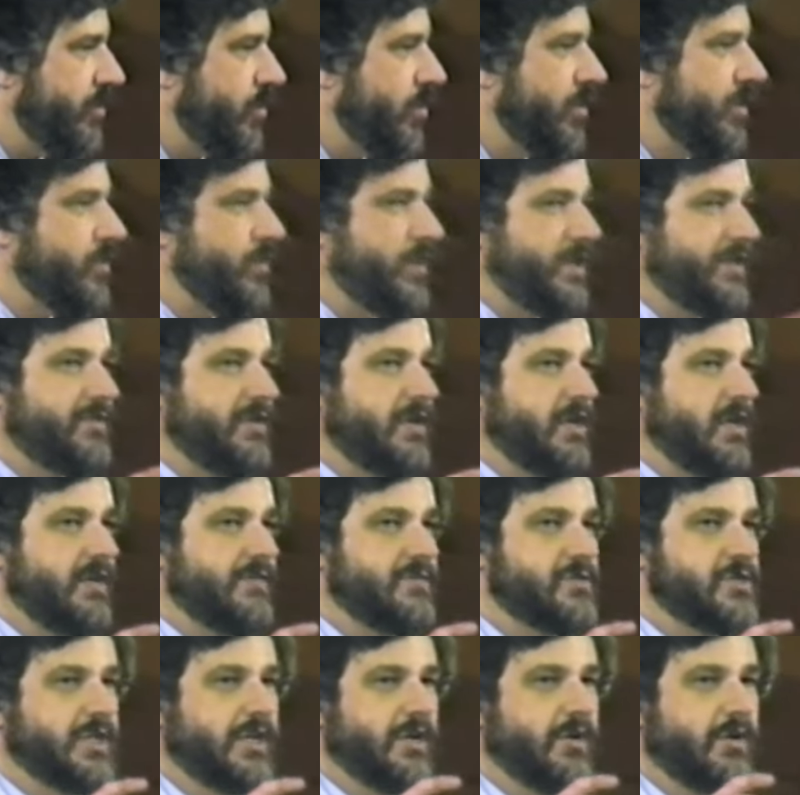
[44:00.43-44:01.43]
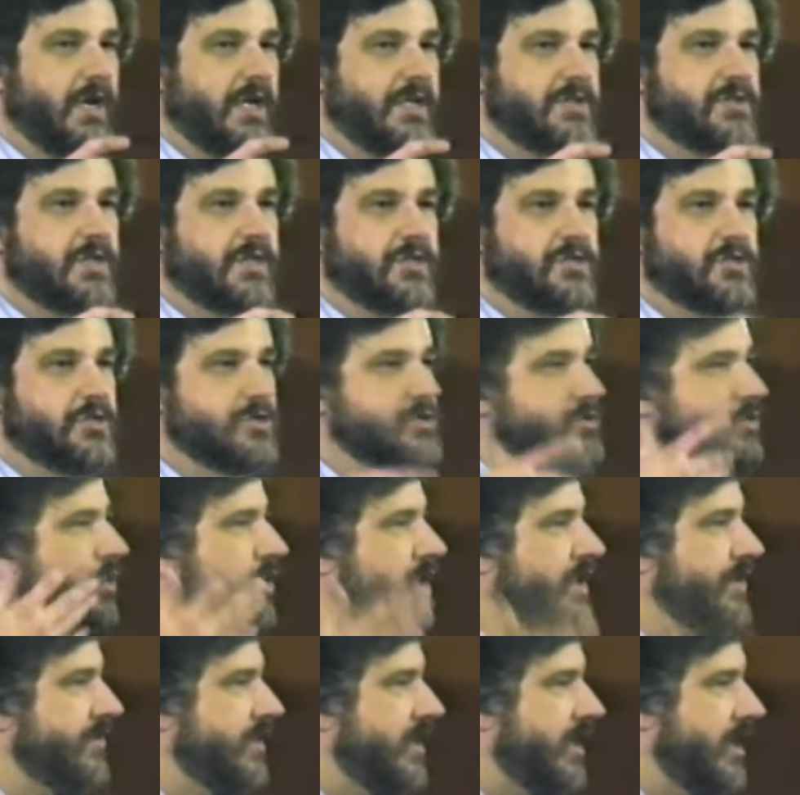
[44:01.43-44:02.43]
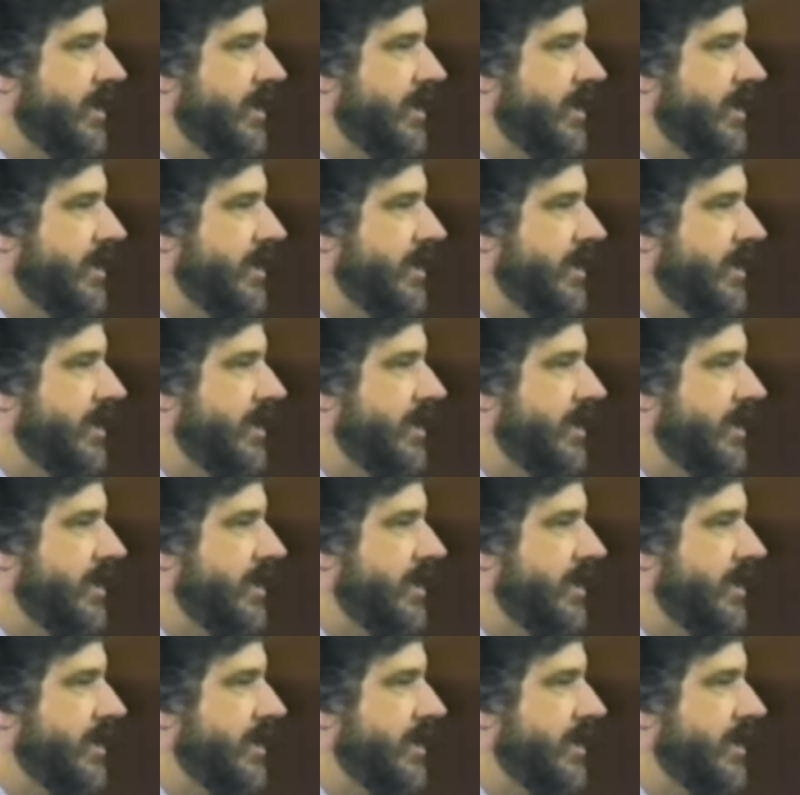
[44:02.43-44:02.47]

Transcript: nor do we think of cigarettes as destroying the